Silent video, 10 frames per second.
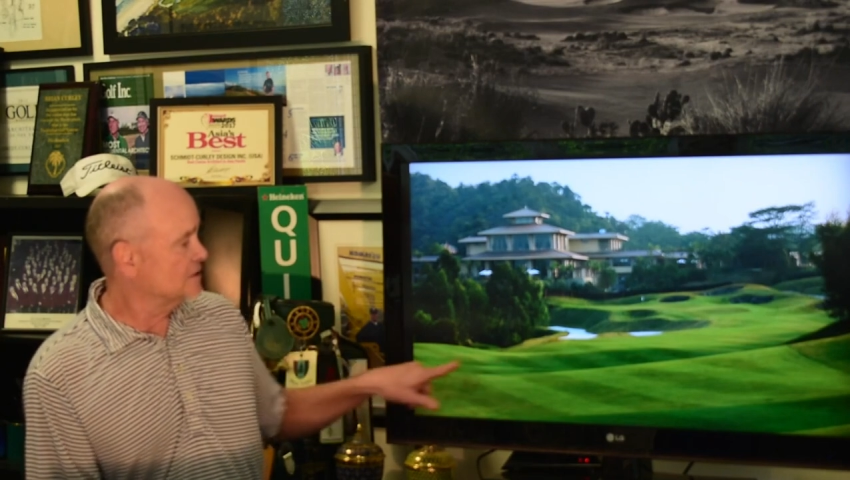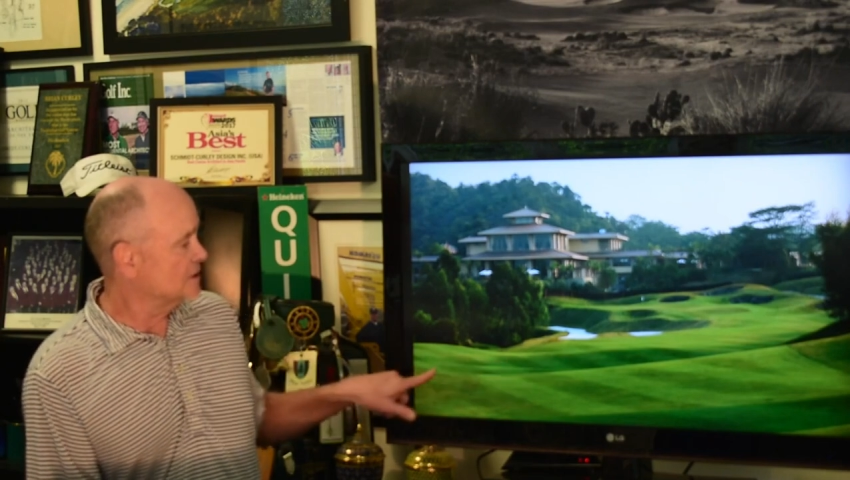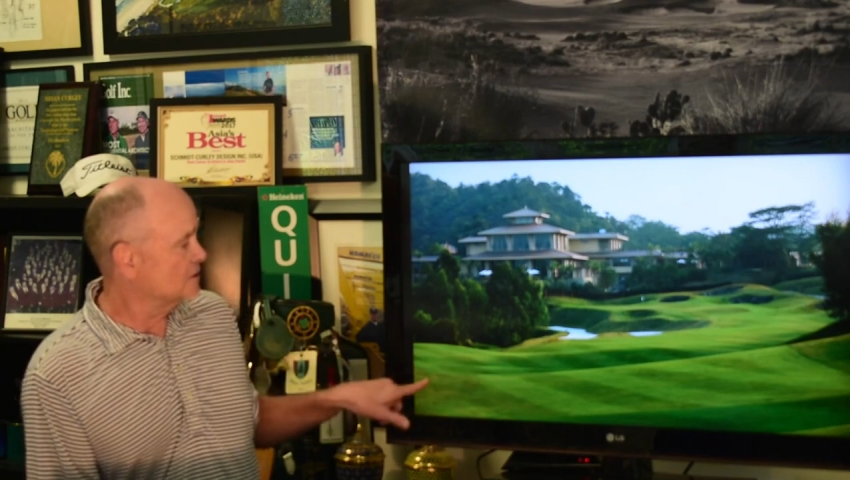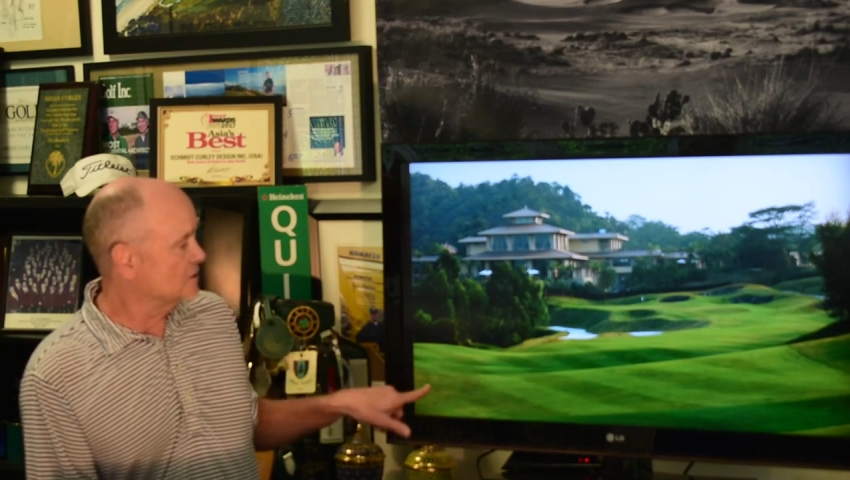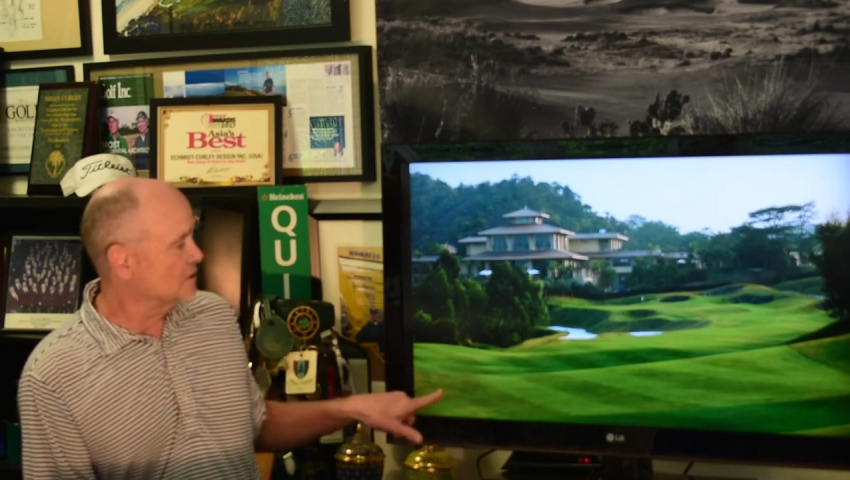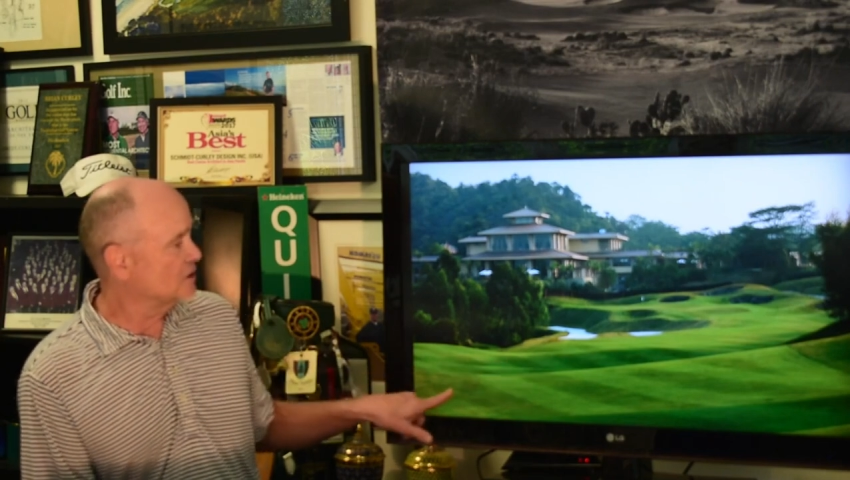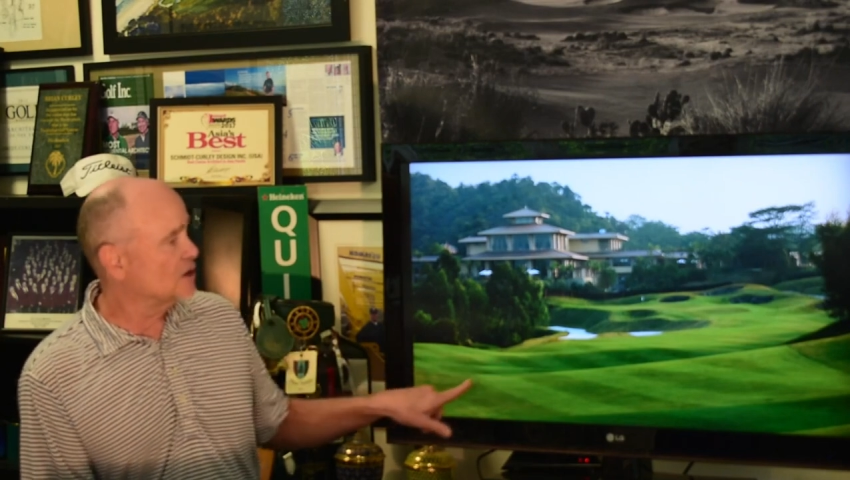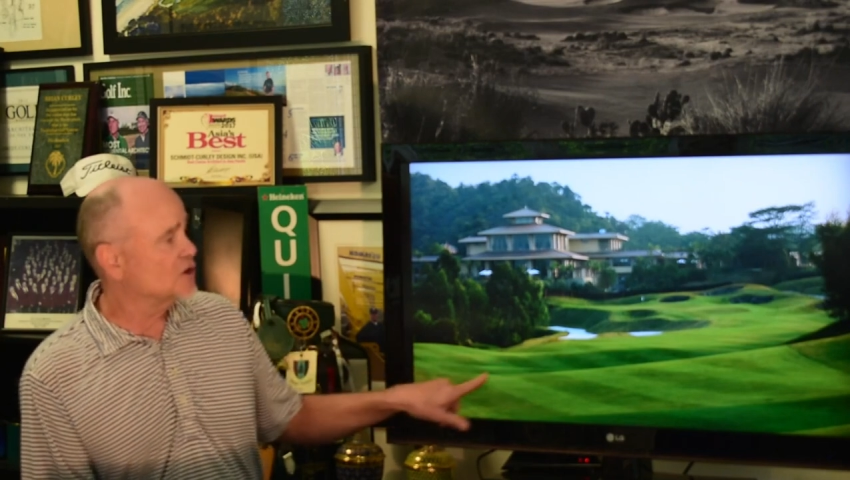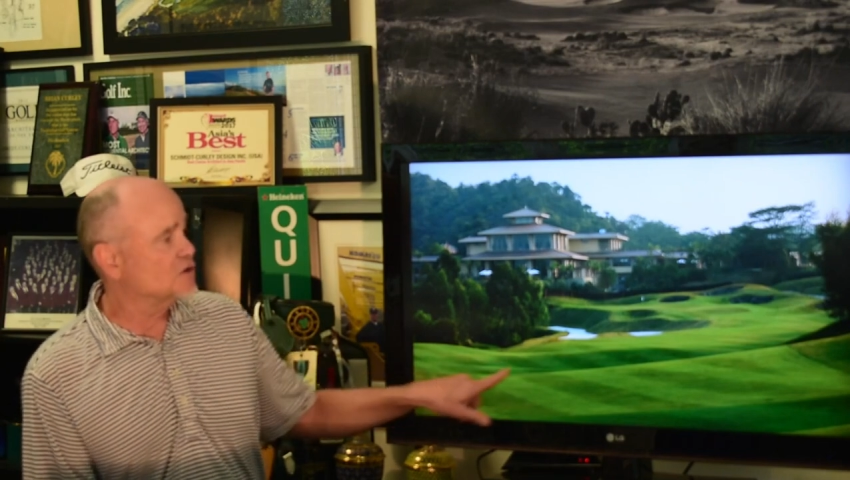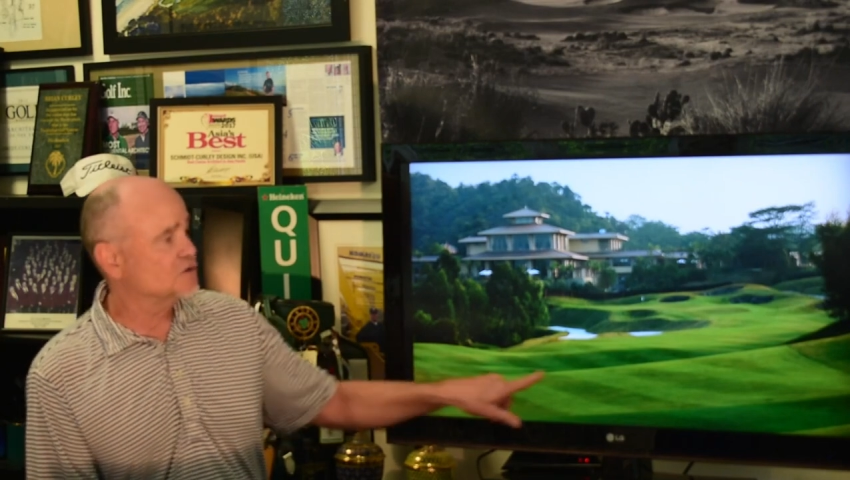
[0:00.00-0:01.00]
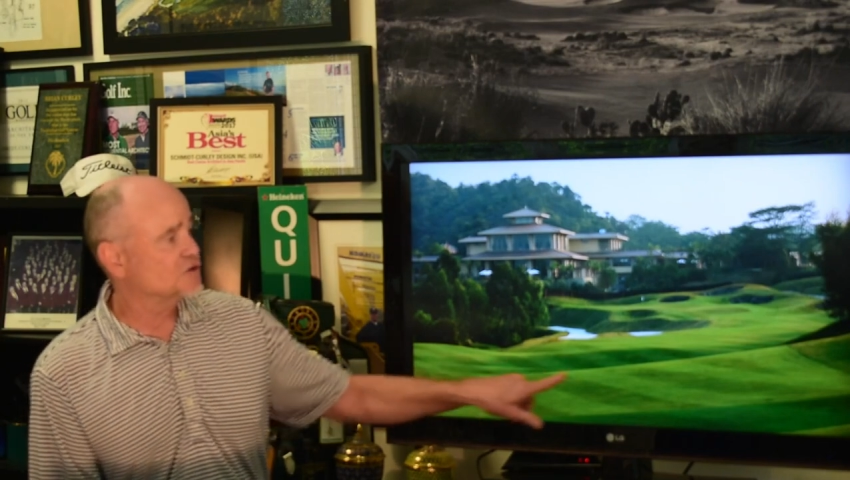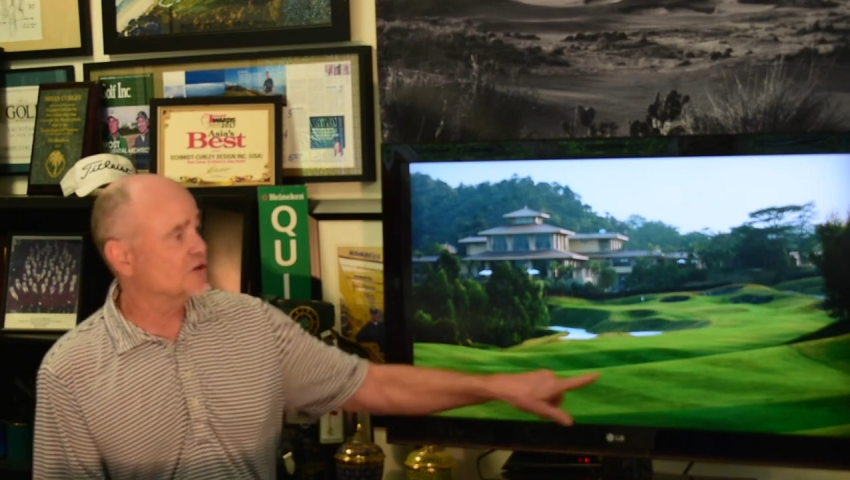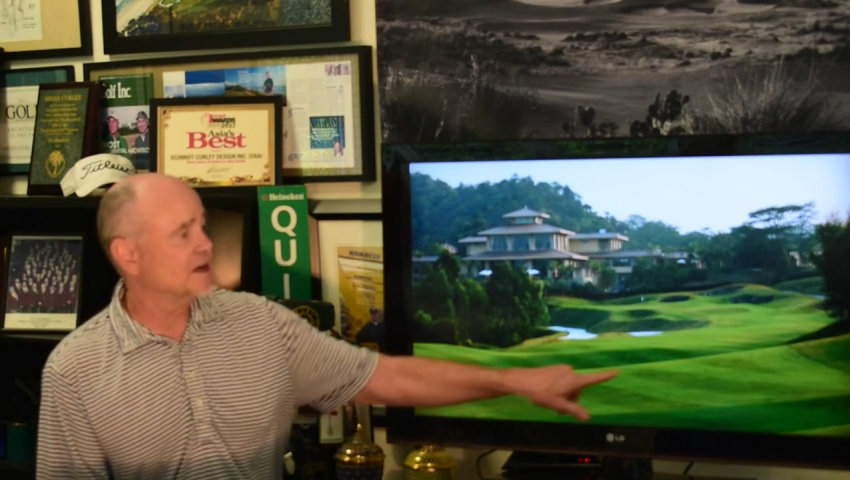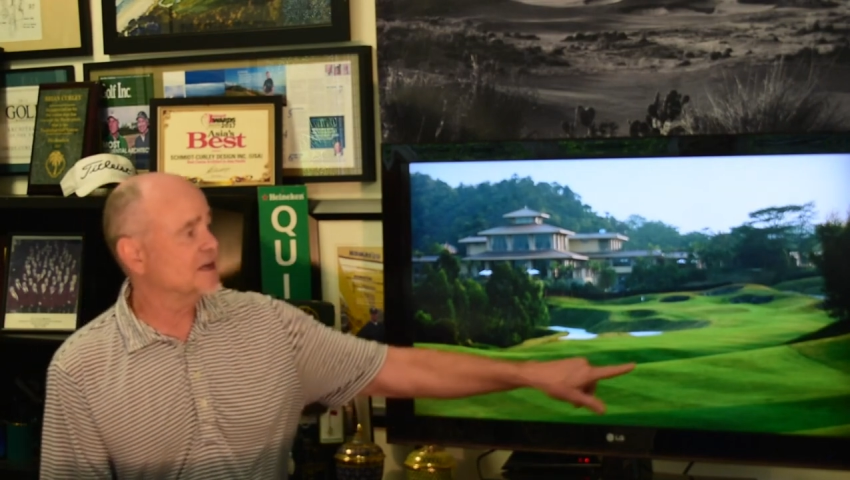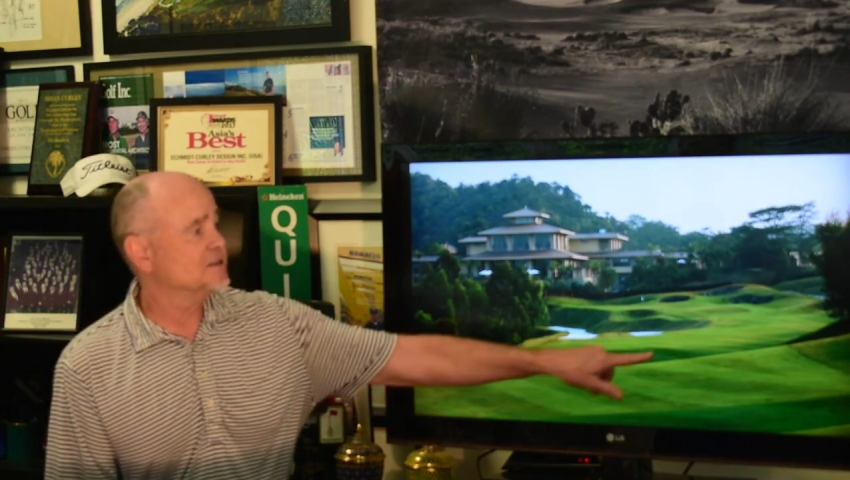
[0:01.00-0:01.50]
are lows,
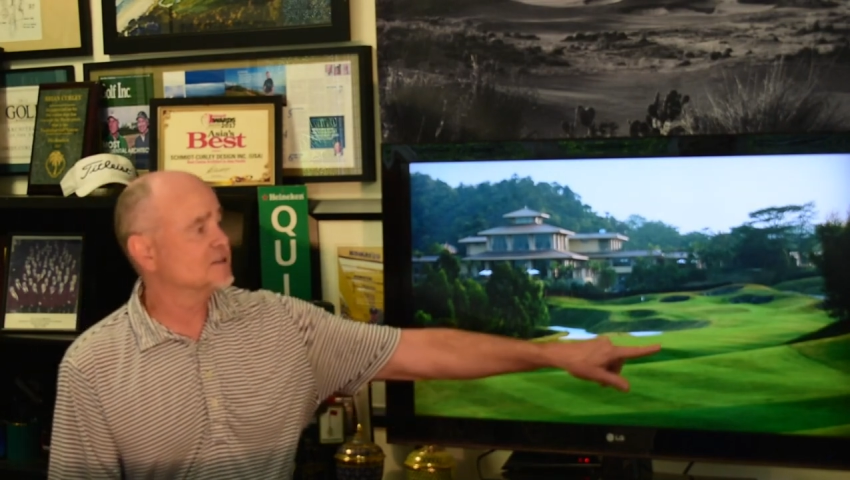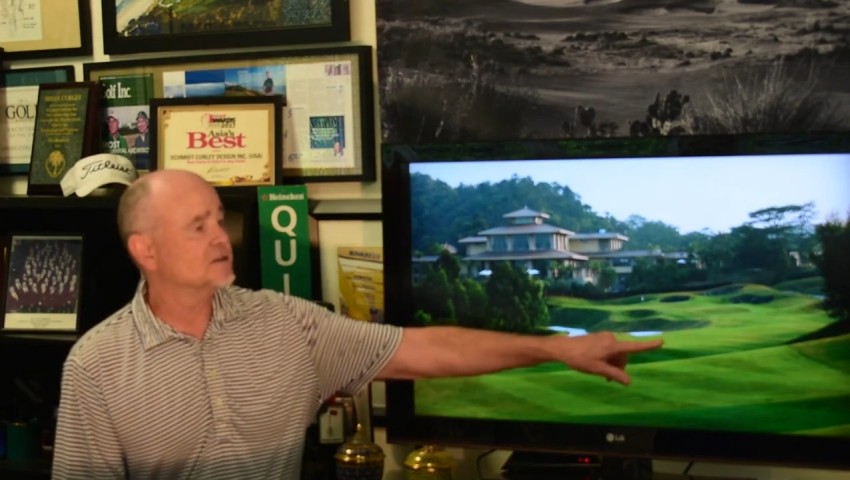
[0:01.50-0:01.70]
drains